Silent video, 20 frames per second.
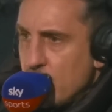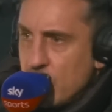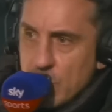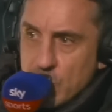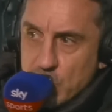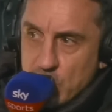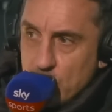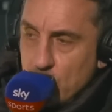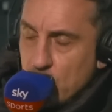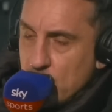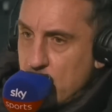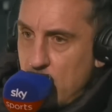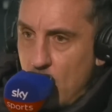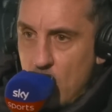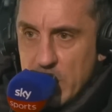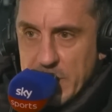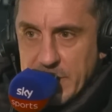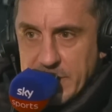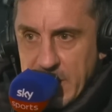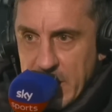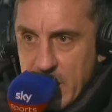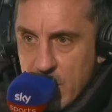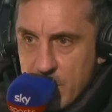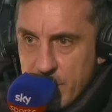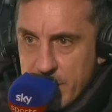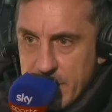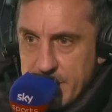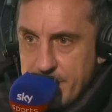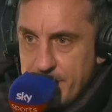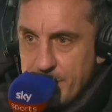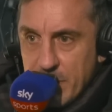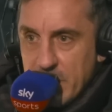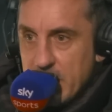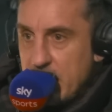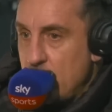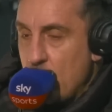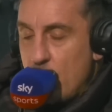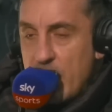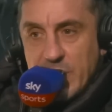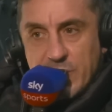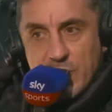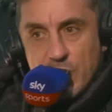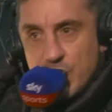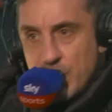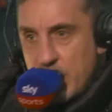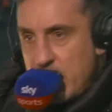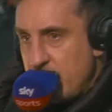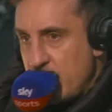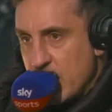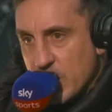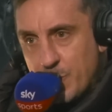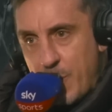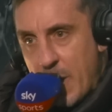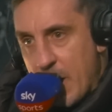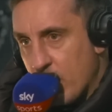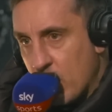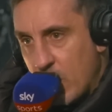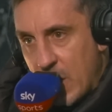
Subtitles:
Some would call it tinkering. You know, he's a genius, Pep